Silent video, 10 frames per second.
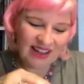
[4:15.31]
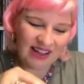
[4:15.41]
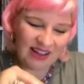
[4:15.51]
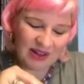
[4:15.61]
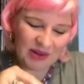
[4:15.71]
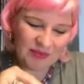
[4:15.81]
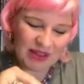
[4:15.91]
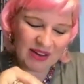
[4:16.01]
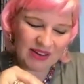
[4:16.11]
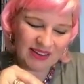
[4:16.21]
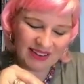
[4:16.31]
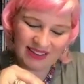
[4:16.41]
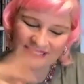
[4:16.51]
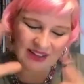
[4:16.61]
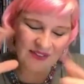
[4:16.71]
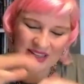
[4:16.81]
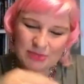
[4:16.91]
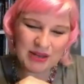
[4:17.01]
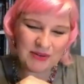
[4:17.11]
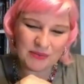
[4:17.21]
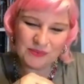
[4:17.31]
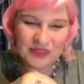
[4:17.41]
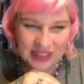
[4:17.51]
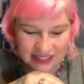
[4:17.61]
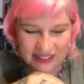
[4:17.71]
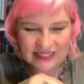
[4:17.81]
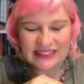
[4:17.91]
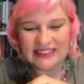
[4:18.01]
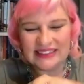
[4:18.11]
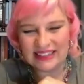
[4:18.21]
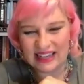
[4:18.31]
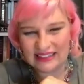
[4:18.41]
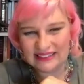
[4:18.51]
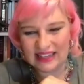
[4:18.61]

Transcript: And so it's been a real success.